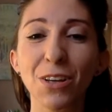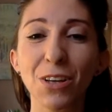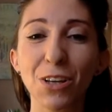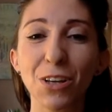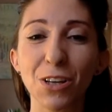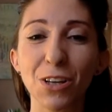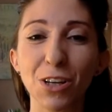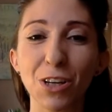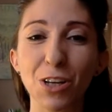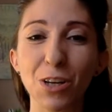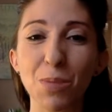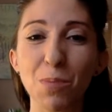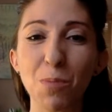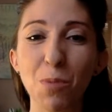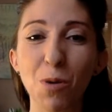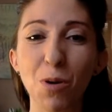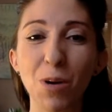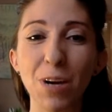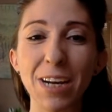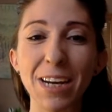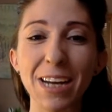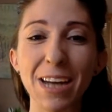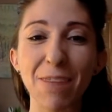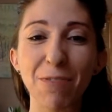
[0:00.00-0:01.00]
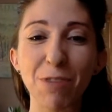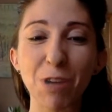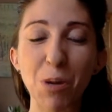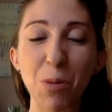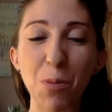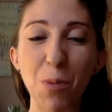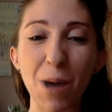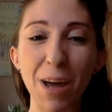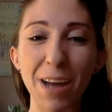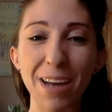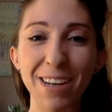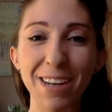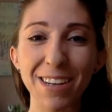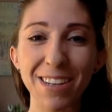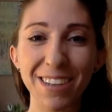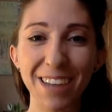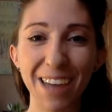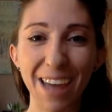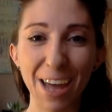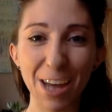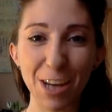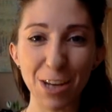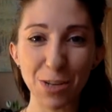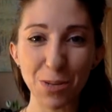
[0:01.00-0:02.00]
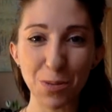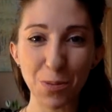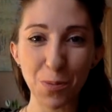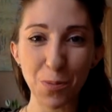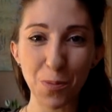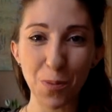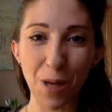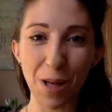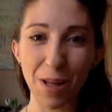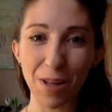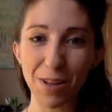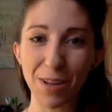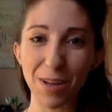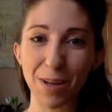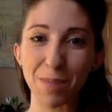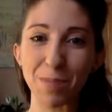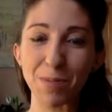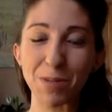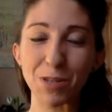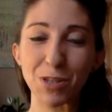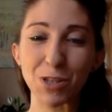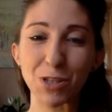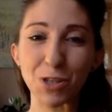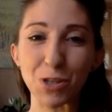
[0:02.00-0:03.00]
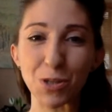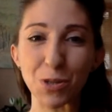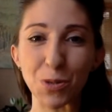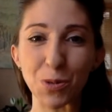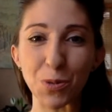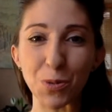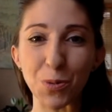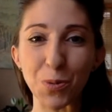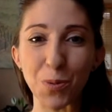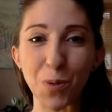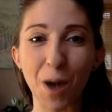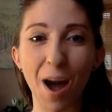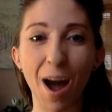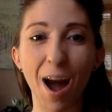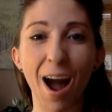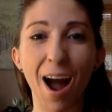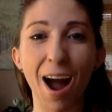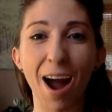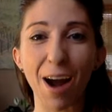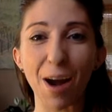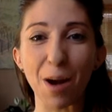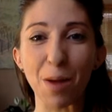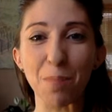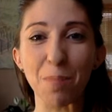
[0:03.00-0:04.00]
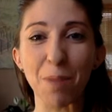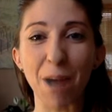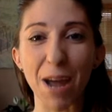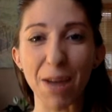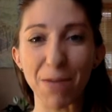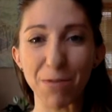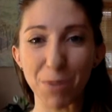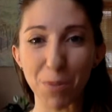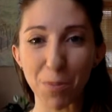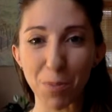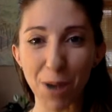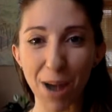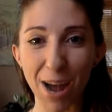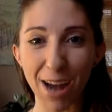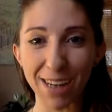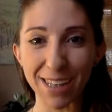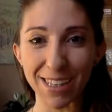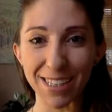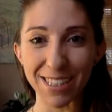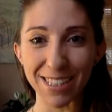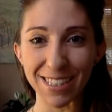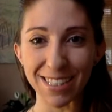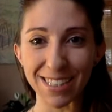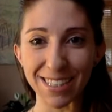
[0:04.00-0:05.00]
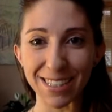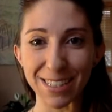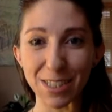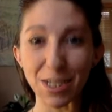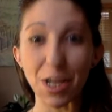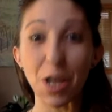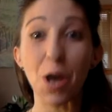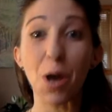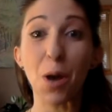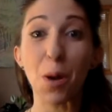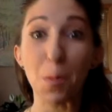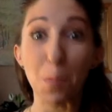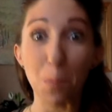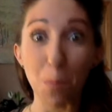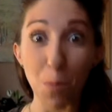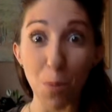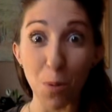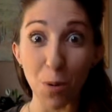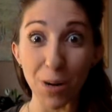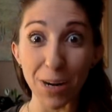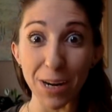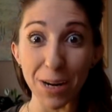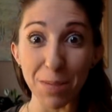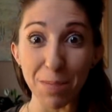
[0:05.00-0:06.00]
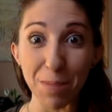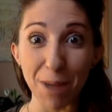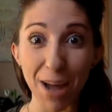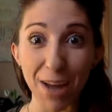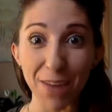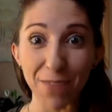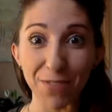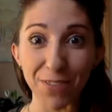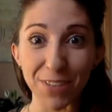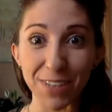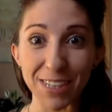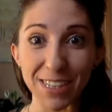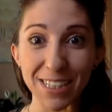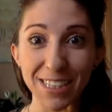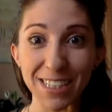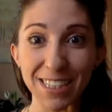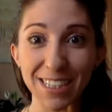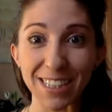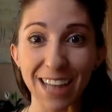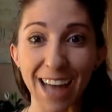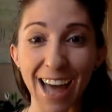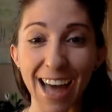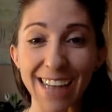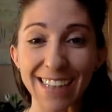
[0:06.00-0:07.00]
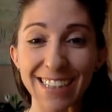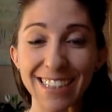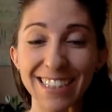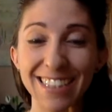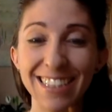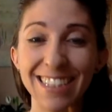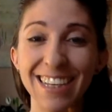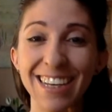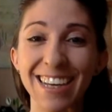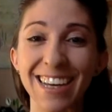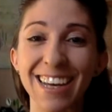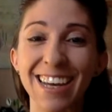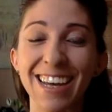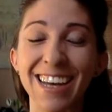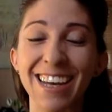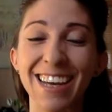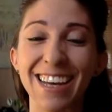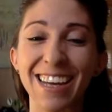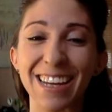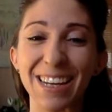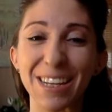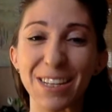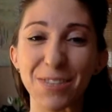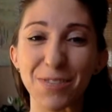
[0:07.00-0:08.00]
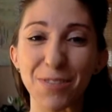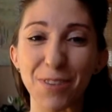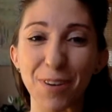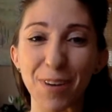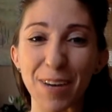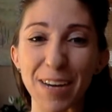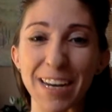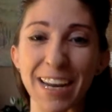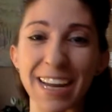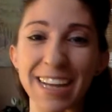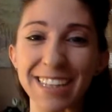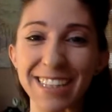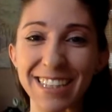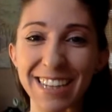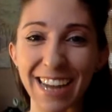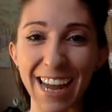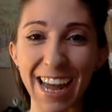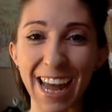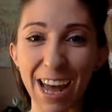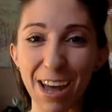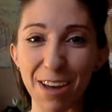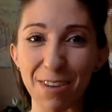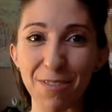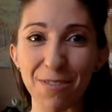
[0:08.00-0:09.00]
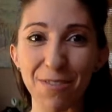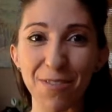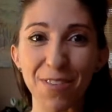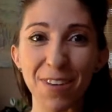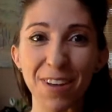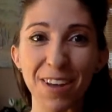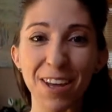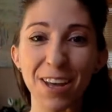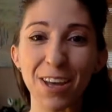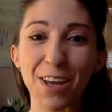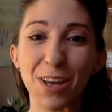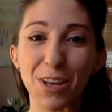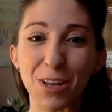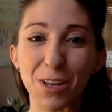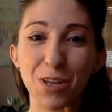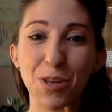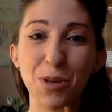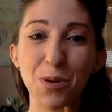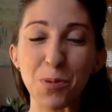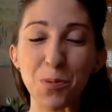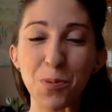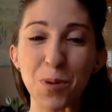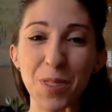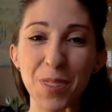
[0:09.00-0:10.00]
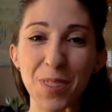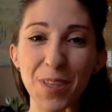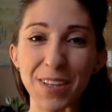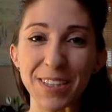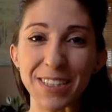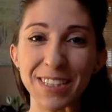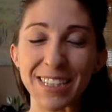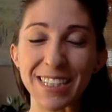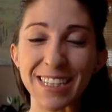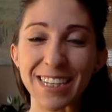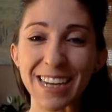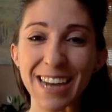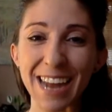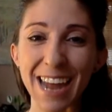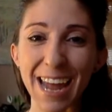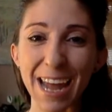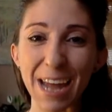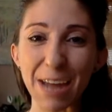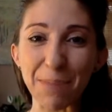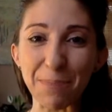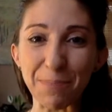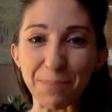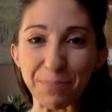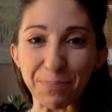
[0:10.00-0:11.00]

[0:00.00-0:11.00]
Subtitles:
Good morning, everyone, and welcome to our Mindful Practices morning mindfulness class. It is very nice to have you with us today.